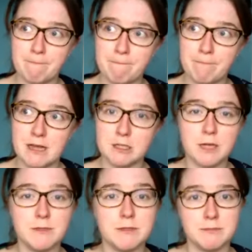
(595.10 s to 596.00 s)
in
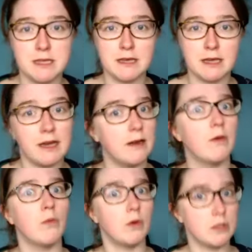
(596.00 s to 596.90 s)
terms of me thinking,
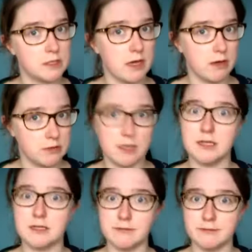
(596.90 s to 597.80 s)
what's the
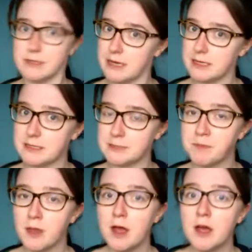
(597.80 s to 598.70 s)
alternative to this?
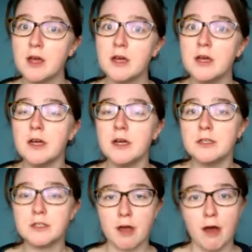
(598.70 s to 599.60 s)

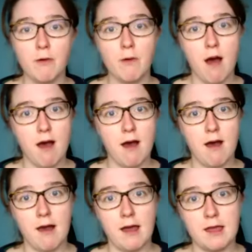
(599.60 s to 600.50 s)
So
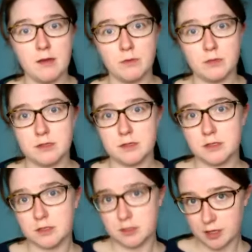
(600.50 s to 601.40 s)
I was
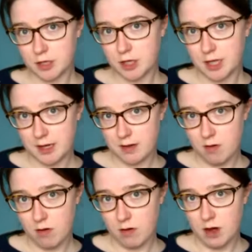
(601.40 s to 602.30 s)
searching
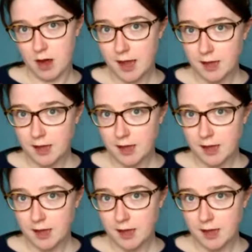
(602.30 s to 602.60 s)
online